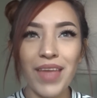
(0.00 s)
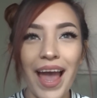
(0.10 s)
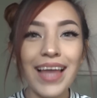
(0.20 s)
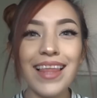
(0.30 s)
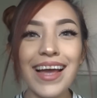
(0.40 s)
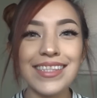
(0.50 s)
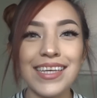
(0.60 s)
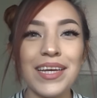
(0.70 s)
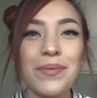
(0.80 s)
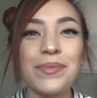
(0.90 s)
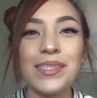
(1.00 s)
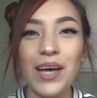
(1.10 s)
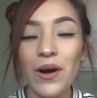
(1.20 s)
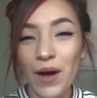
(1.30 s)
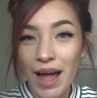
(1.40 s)
I liked him,
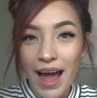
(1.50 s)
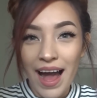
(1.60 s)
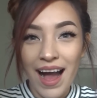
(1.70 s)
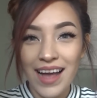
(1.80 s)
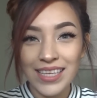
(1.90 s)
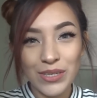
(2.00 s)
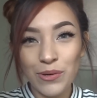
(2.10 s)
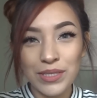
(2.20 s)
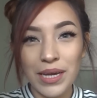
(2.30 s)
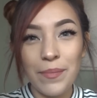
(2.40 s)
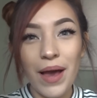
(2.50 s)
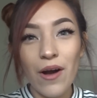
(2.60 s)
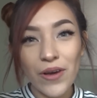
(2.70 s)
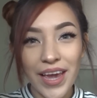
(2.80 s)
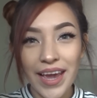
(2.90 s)
so I told him,
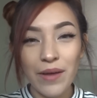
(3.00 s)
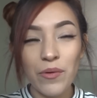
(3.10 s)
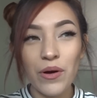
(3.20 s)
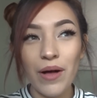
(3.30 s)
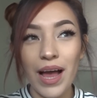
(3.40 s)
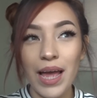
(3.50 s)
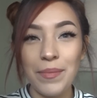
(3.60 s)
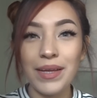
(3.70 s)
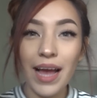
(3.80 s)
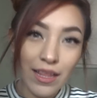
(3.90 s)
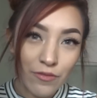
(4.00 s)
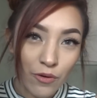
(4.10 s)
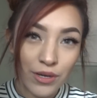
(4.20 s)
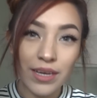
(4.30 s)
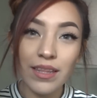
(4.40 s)
okay, well, I'm in
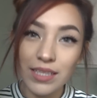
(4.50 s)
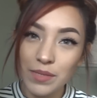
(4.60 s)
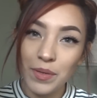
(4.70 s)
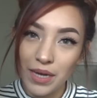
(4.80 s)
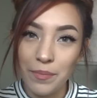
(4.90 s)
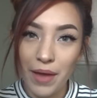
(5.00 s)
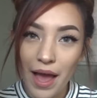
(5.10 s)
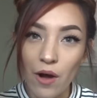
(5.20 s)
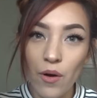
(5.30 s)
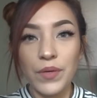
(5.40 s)
California, let's meet up now.